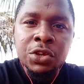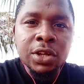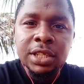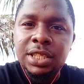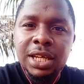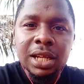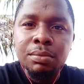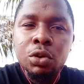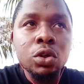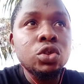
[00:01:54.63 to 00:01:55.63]
You
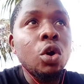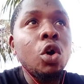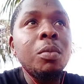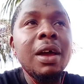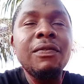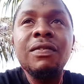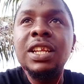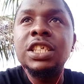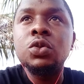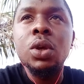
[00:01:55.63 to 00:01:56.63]
understand? Because all my
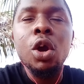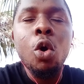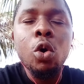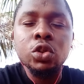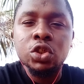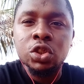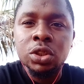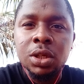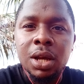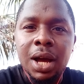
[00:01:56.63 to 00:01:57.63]
feelings were hurt.
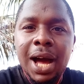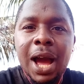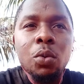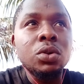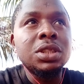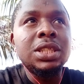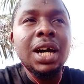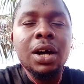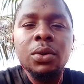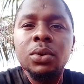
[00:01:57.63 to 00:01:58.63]
I was
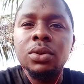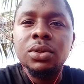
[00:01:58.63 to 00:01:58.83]
down.